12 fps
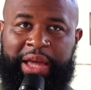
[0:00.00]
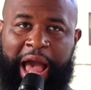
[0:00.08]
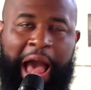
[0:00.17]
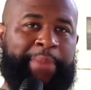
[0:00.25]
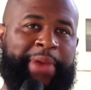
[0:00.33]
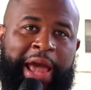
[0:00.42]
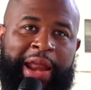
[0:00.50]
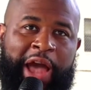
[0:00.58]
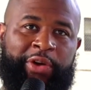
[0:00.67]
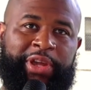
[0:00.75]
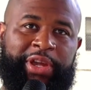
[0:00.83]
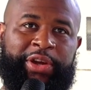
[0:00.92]
I'm not
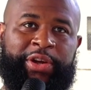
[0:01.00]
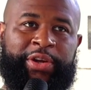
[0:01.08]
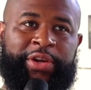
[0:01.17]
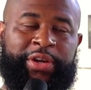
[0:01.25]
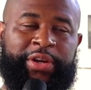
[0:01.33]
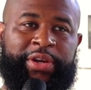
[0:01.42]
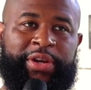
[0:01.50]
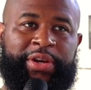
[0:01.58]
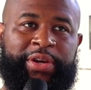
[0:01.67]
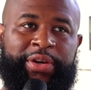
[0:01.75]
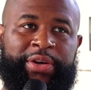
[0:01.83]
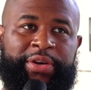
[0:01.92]
out here
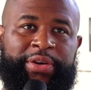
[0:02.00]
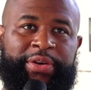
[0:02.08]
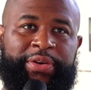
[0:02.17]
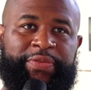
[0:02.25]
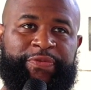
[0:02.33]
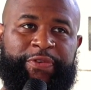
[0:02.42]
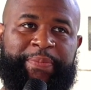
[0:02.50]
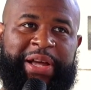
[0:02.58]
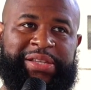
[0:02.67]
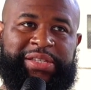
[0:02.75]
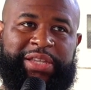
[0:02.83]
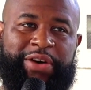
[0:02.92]
for
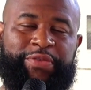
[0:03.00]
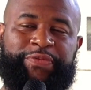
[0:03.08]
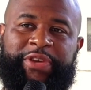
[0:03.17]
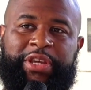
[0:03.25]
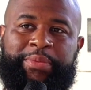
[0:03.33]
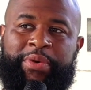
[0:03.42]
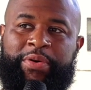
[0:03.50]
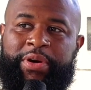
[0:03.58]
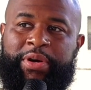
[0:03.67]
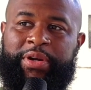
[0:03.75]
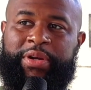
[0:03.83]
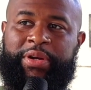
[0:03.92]
myself
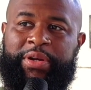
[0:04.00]
anymore.